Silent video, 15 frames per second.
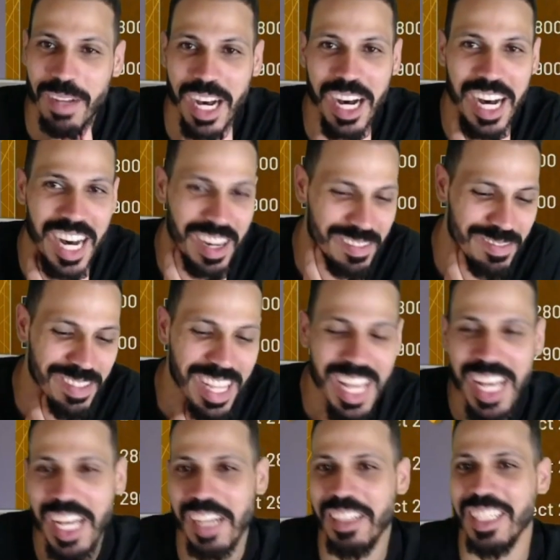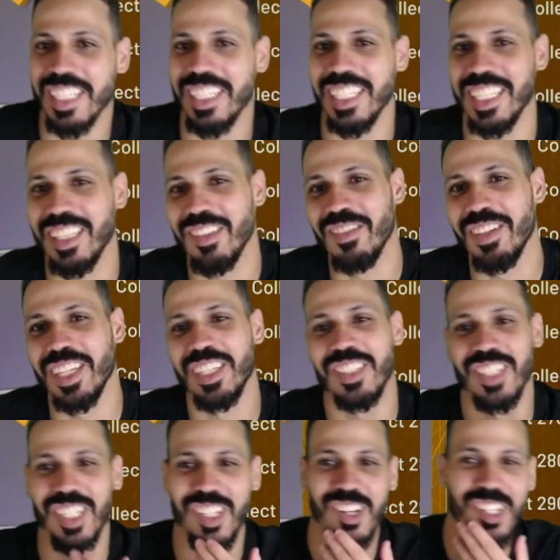I'm literally
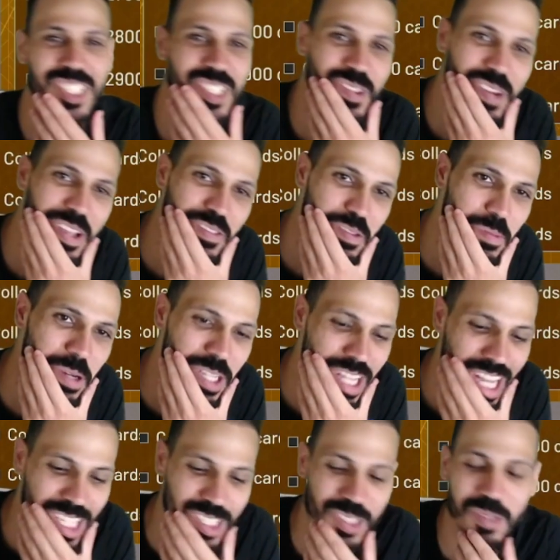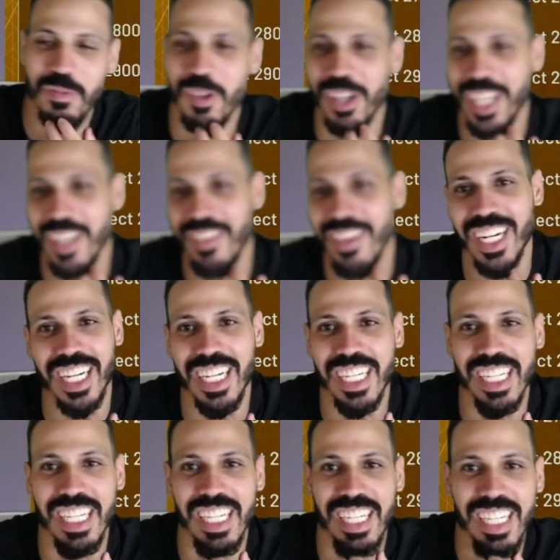300 cards away from Alonzo Mourning right
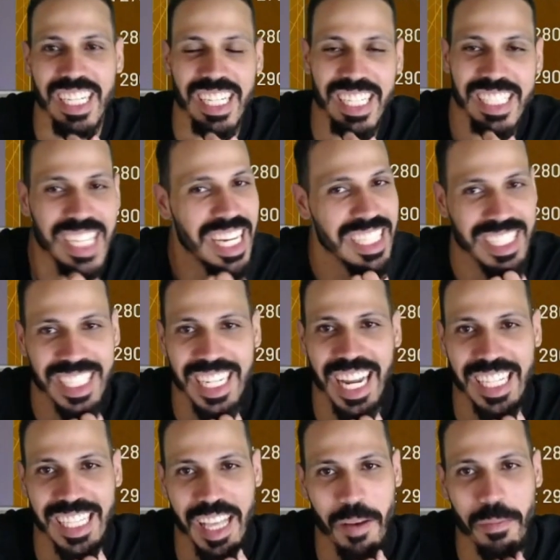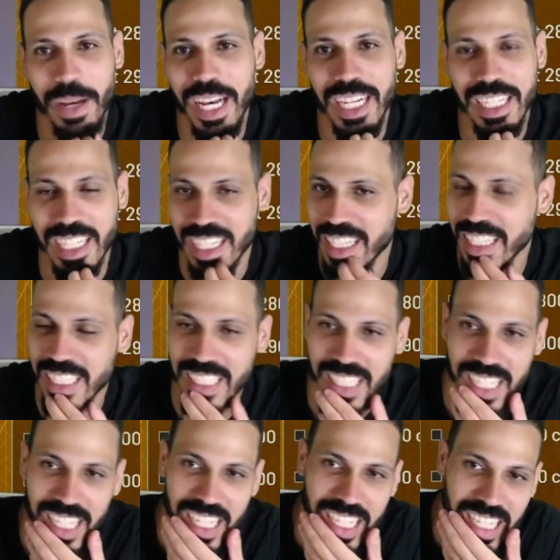now. It's honestly not that bad
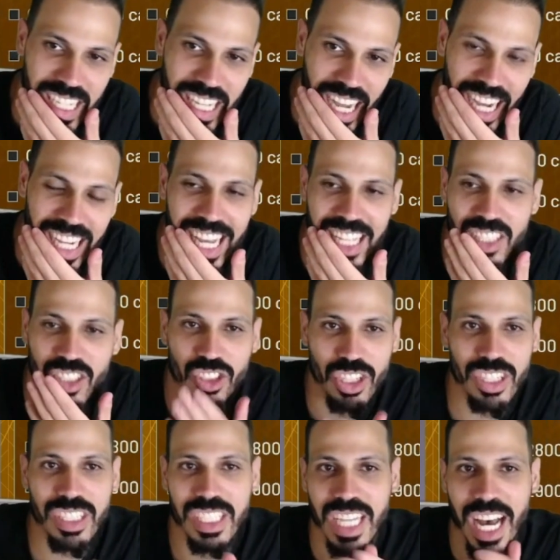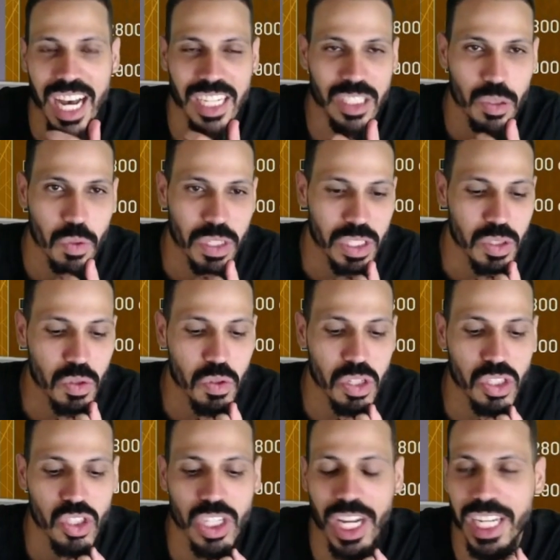because I had just gotten
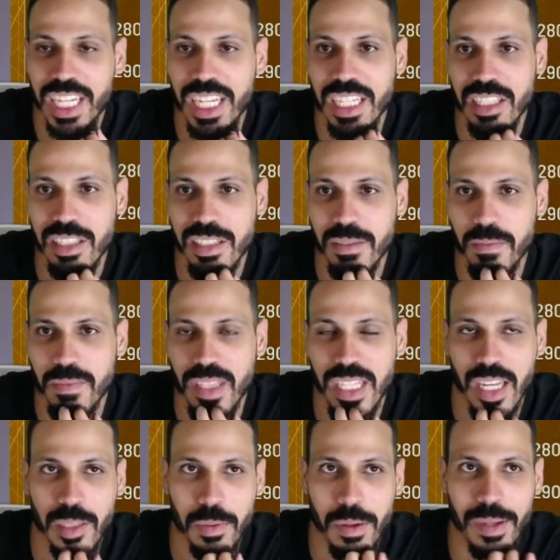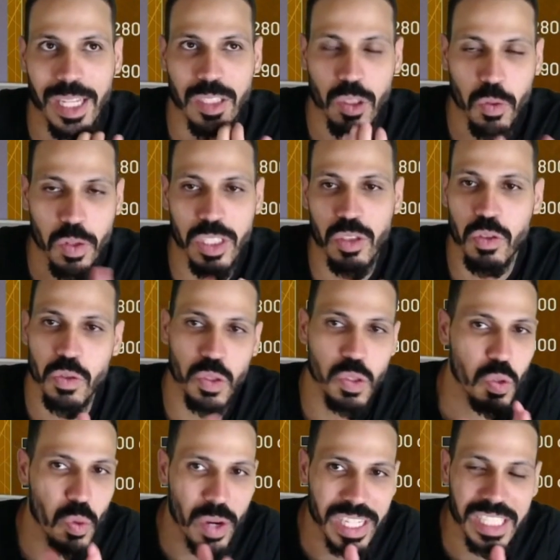2200, I guess. I was probably at
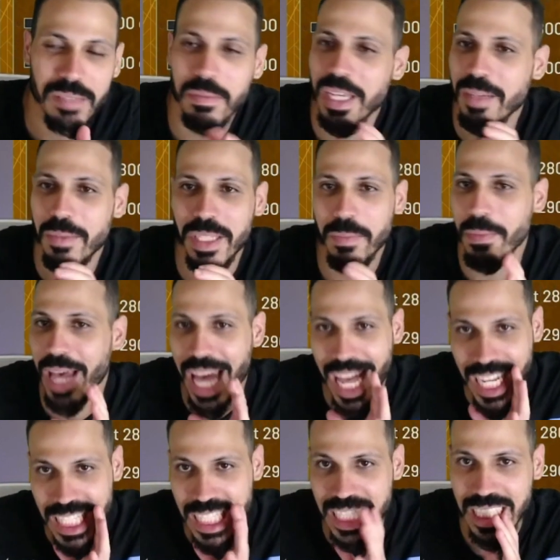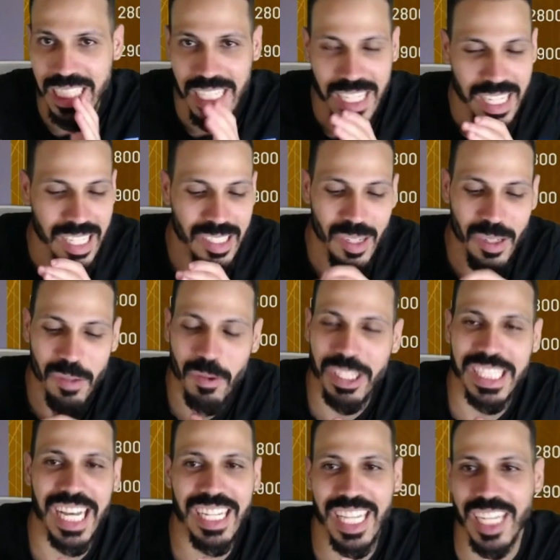2220 maybe max. So I only
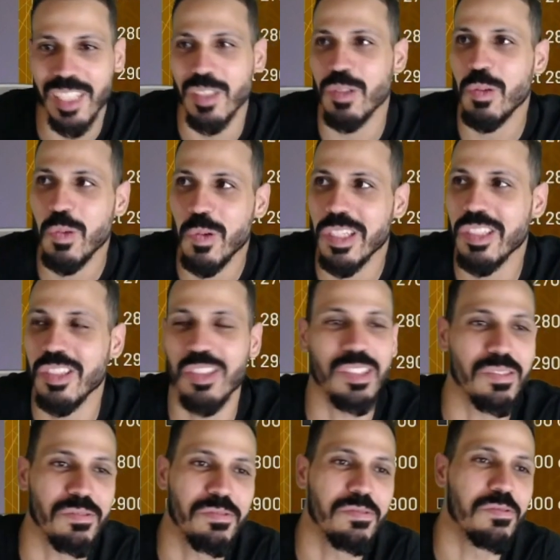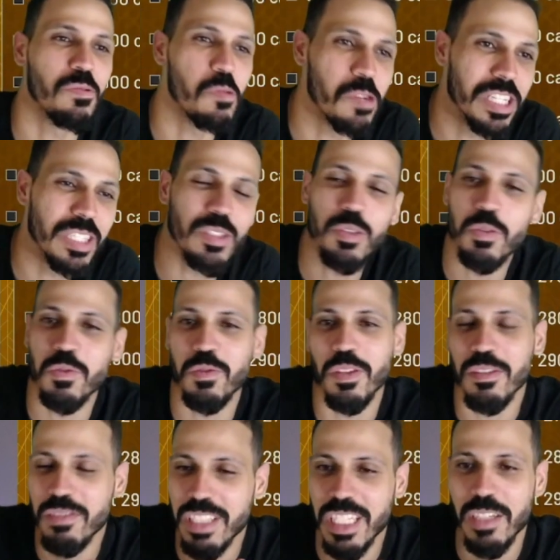went down like 200
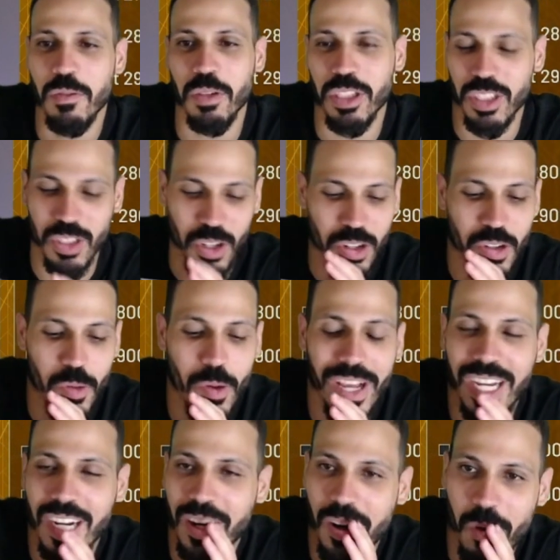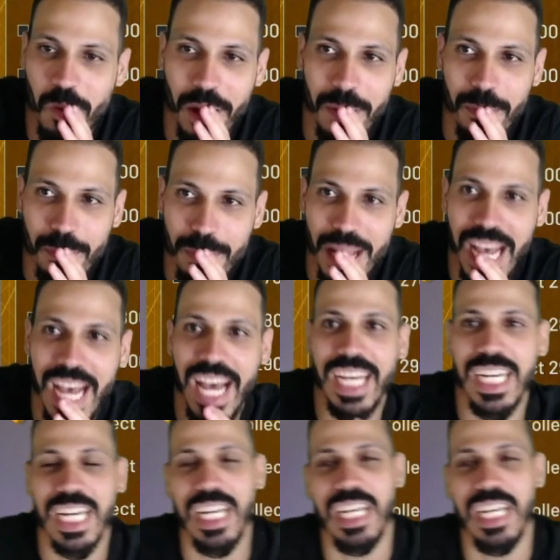4250. We're starting to wake our way back.